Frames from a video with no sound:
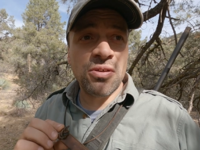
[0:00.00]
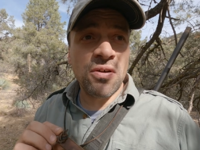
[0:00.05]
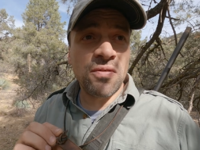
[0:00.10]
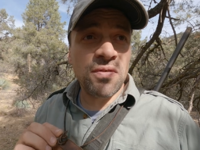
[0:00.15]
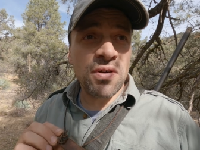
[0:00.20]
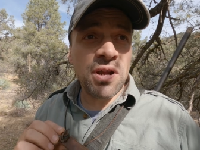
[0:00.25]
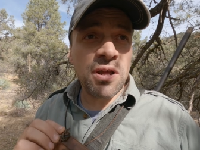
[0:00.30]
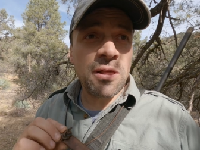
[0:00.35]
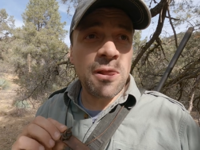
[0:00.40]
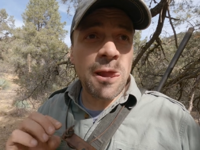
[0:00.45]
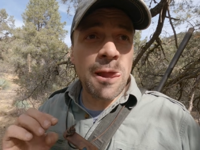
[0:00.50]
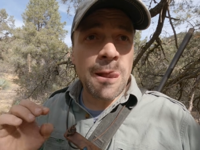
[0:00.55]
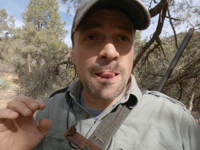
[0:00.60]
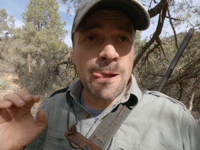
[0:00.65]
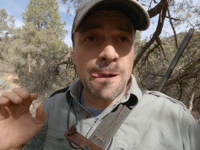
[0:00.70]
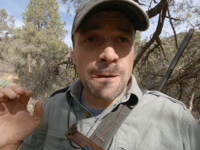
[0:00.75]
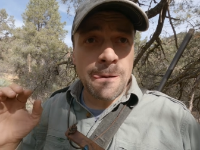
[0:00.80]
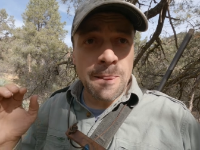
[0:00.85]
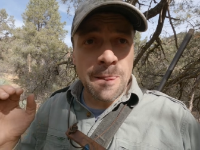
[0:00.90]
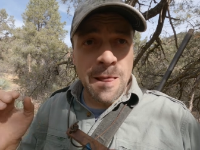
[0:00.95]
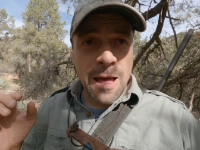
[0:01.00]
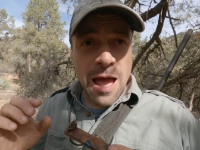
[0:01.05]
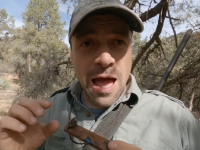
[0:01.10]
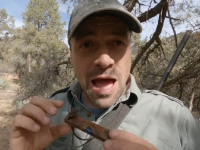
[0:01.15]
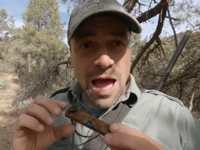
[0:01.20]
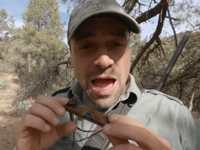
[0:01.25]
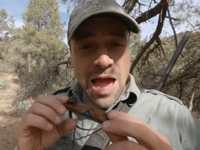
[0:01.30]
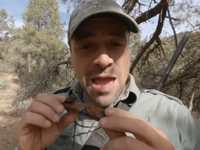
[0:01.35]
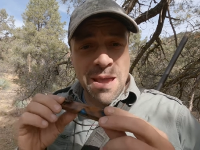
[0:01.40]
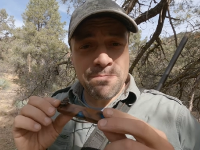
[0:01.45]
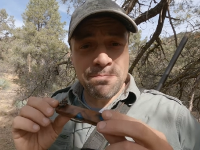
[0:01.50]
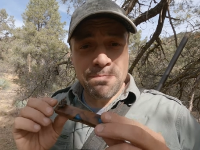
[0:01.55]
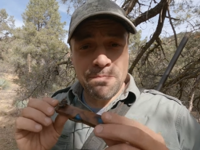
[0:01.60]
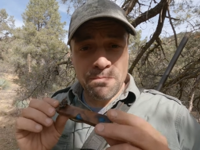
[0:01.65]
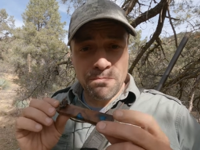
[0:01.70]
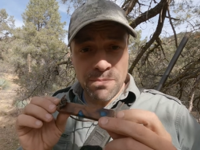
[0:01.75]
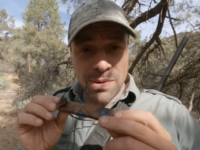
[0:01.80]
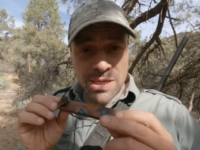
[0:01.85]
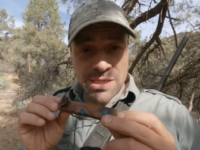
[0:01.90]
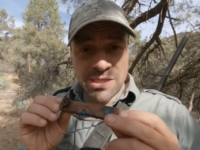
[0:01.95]
over it I
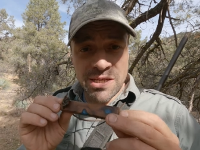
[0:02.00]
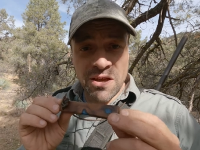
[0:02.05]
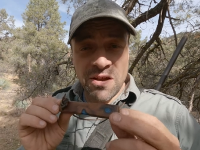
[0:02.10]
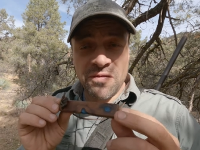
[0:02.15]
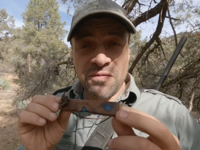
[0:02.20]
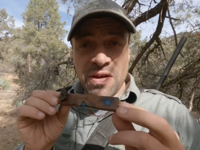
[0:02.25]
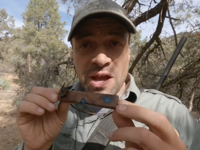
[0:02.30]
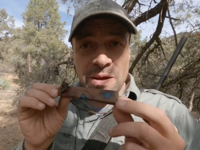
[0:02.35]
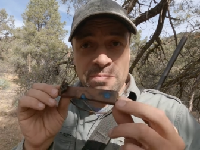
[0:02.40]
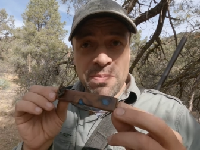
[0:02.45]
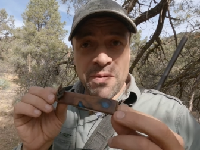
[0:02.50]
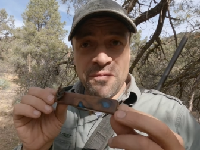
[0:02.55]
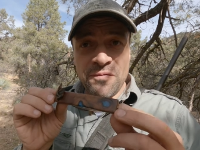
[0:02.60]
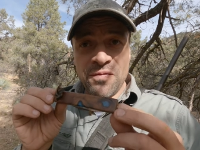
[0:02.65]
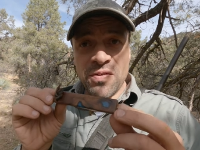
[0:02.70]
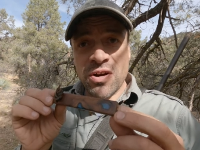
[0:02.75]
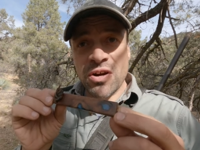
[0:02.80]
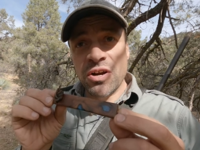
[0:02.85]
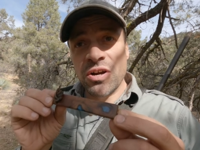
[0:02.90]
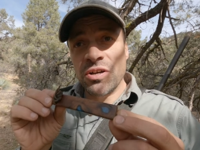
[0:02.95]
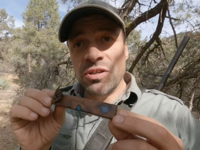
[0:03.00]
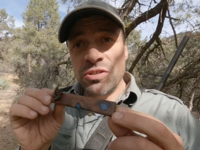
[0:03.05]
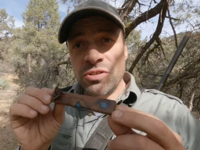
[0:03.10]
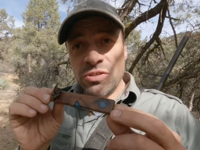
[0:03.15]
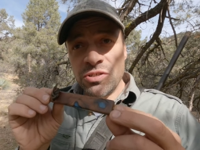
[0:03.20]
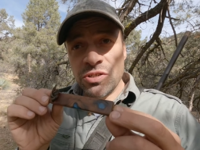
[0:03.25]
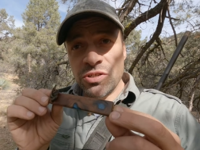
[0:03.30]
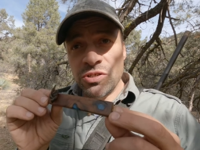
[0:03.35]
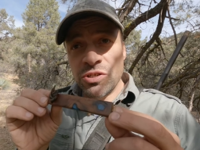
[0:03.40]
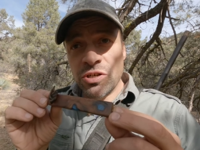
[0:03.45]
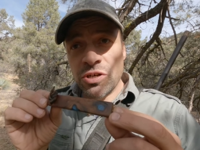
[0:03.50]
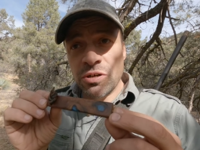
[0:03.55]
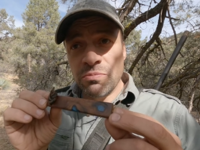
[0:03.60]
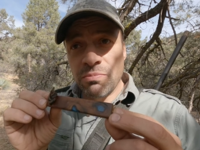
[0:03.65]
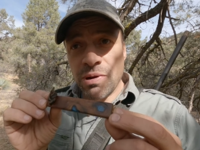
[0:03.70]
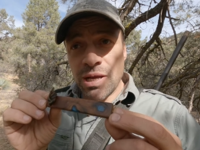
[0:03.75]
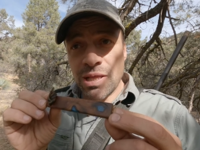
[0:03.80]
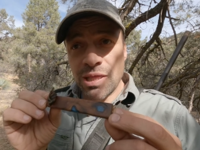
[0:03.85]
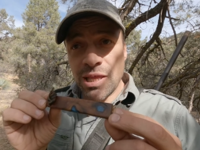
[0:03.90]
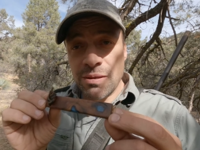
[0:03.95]
myself, I prefer to turn
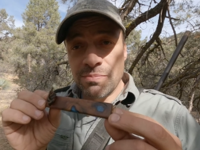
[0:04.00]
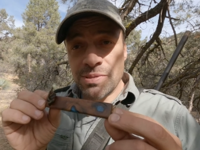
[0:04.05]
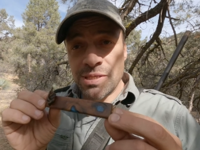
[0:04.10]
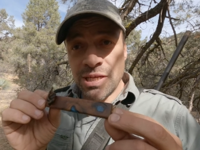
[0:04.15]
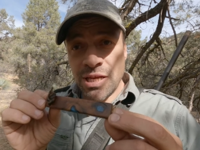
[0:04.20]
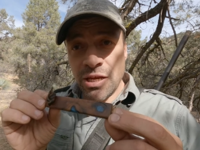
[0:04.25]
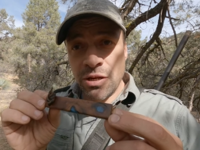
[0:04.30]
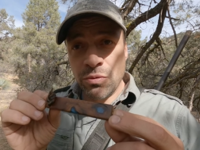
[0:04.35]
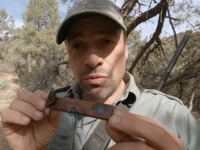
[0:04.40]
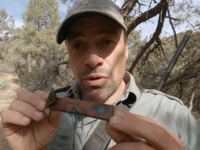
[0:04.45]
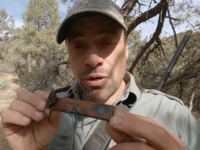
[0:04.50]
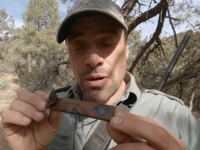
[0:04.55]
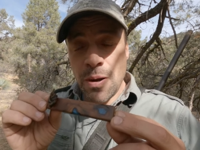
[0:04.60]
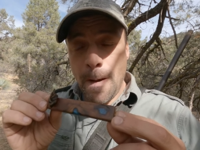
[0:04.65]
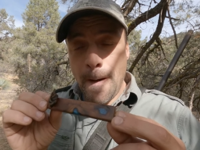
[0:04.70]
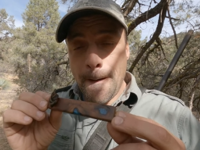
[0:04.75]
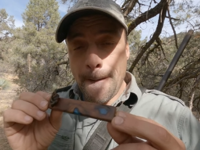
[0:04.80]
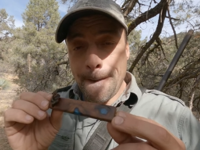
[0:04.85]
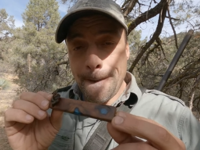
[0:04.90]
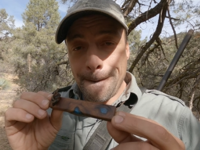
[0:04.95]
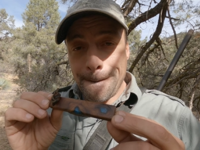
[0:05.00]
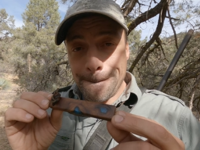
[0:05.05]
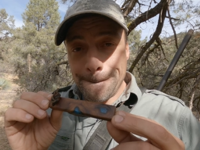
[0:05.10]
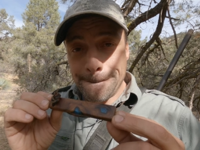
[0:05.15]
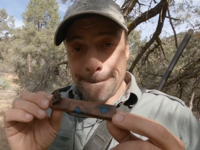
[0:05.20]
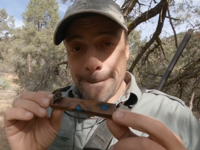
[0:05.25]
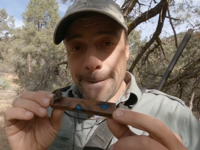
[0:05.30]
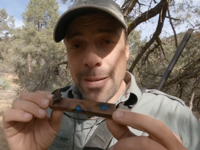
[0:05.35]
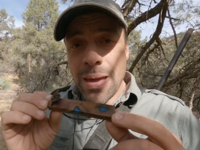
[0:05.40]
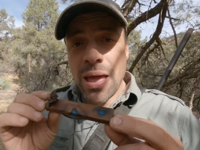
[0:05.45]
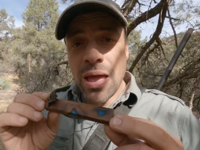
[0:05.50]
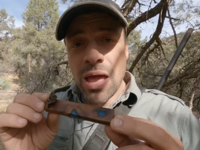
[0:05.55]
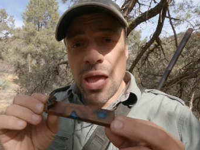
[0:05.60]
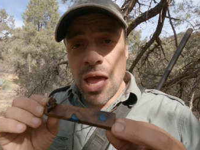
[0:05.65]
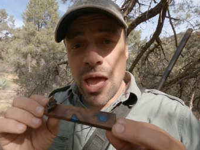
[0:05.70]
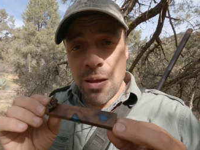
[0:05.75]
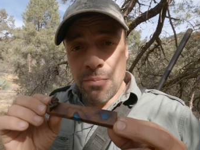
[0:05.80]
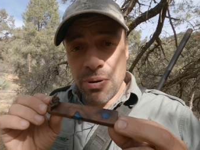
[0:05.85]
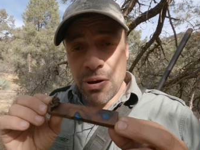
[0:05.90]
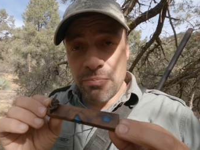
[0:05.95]
my lips inward
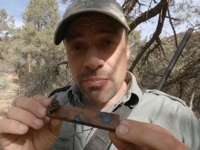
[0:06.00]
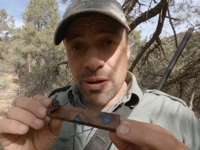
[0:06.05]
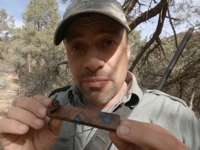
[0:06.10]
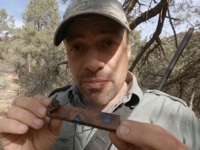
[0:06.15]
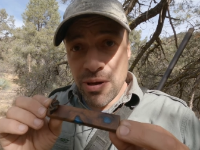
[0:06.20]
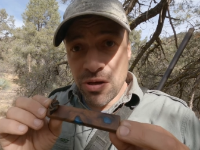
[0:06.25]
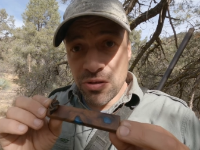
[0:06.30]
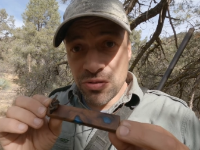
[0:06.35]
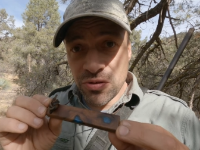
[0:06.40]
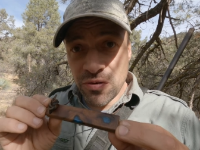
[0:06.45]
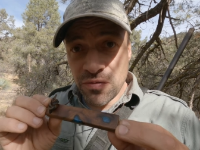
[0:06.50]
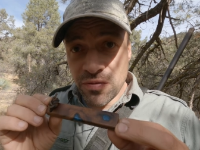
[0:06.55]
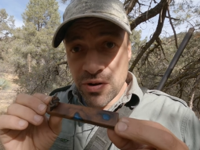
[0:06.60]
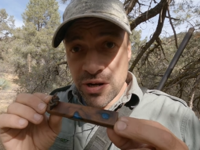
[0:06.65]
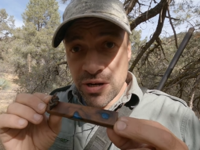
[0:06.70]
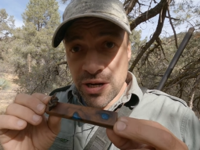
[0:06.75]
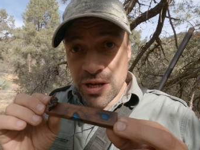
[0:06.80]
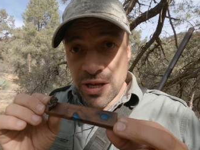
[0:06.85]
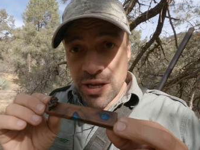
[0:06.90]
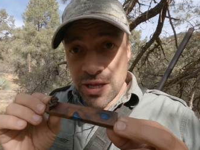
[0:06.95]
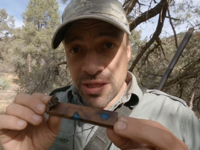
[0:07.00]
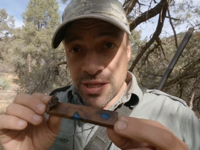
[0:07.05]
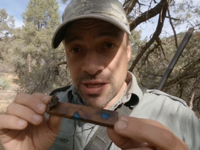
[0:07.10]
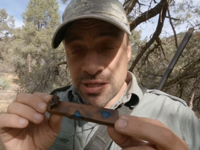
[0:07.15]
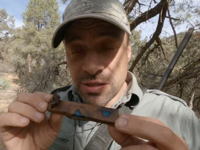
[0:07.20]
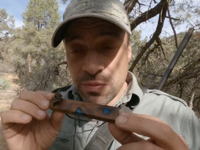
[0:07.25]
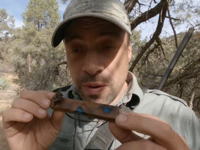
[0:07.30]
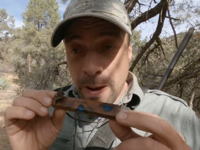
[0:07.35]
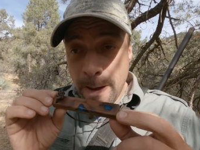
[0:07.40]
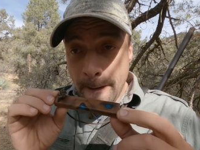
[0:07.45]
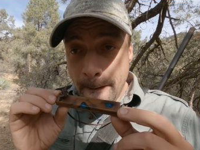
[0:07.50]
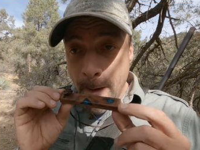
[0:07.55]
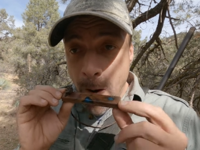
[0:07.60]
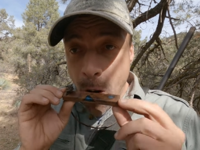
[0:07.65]
and put my mouth over it in this way.